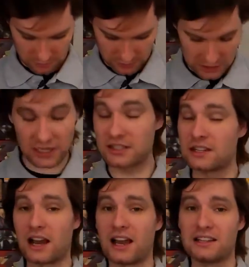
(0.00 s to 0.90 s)
doesn't
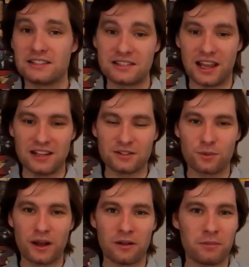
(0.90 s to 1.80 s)
hide stains
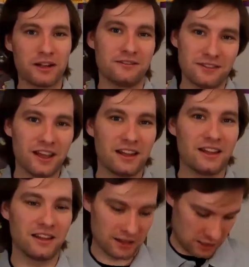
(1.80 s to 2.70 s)
well, but it at
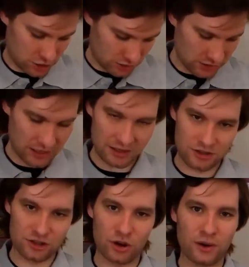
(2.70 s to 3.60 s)
least is
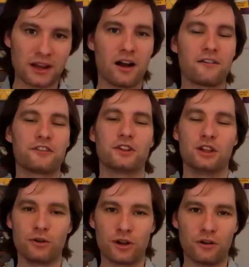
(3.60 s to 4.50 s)
showing off the
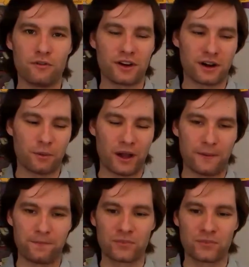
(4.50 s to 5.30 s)
logo very well.